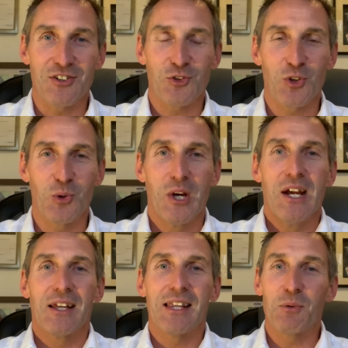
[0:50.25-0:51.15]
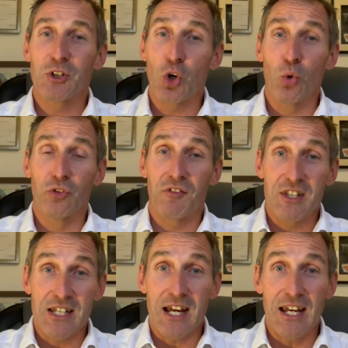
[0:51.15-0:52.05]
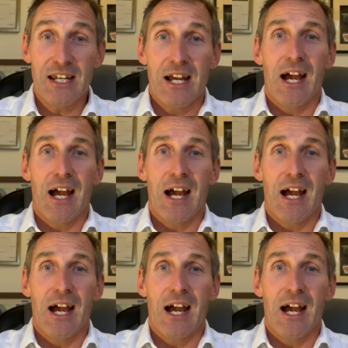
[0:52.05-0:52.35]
So they were the goals of the day,